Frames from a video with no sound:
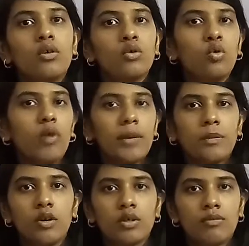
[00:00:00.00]
two
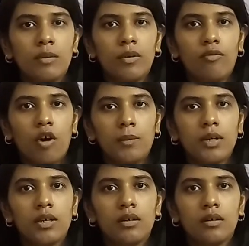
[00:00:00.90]
embryos will be formed.
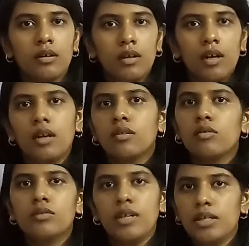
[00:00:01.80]

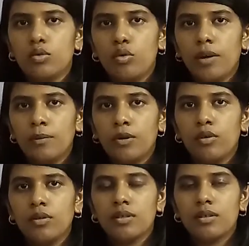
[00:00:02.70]
Now these two
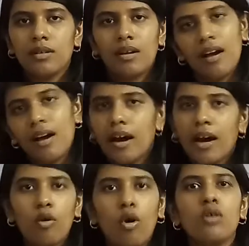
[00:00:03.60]
embryos
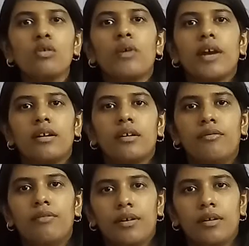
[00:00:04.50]
are altogether
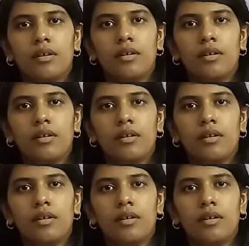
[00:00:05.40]
different.